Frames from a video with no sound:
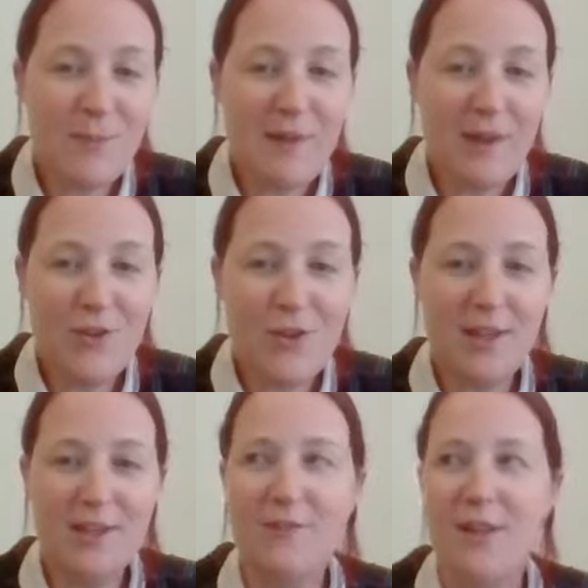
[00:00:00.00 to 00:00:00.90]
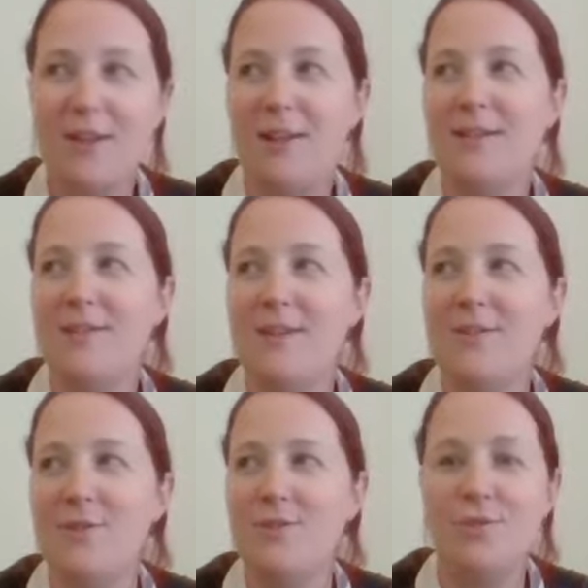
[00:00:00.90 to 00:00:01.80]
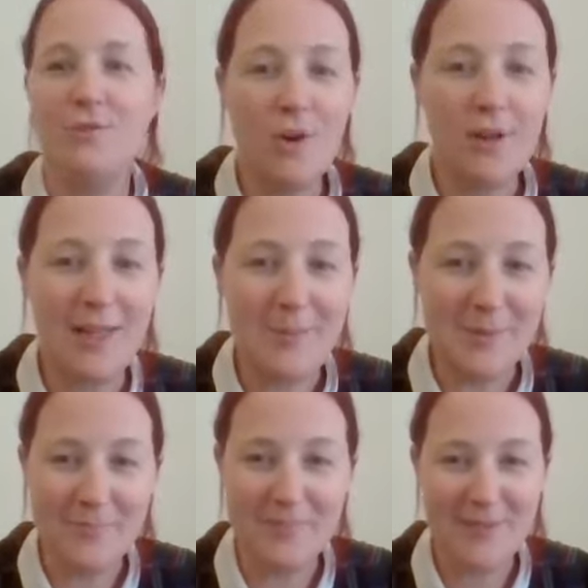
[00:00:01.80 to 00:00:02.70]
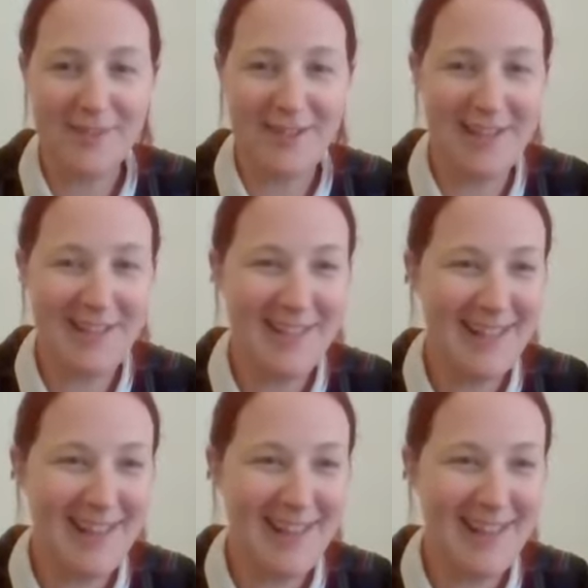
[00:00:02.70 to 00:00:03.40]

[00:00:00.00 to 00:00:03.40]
If you think of like I don't know, rock climbing, right?